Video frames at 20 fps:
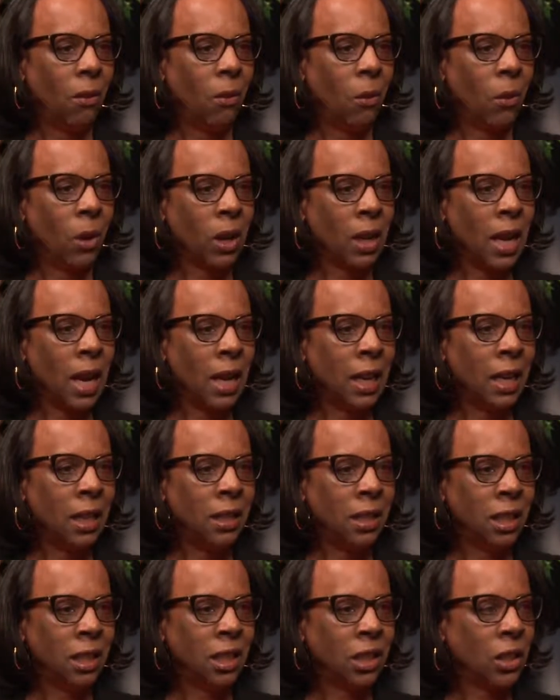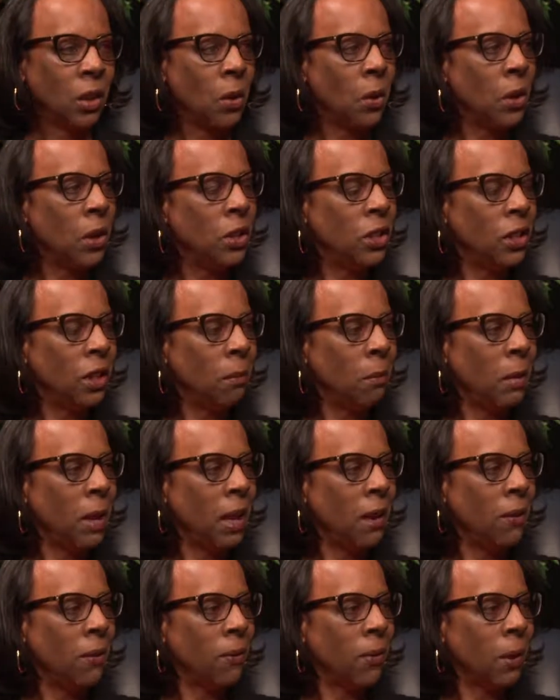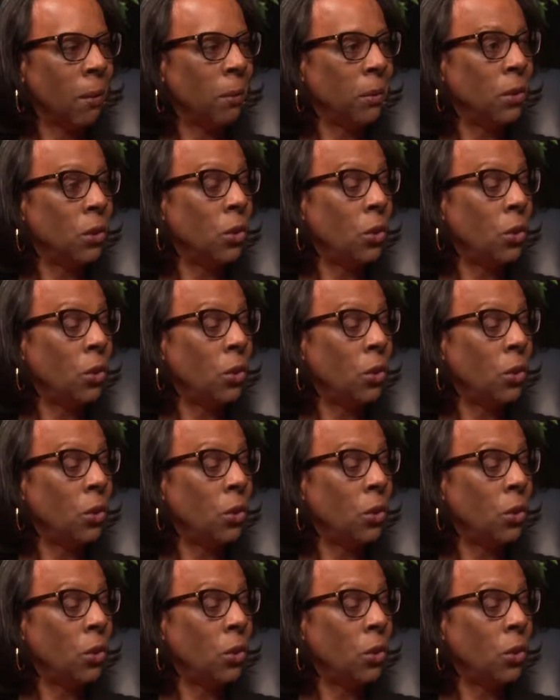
were kind of discouraging me from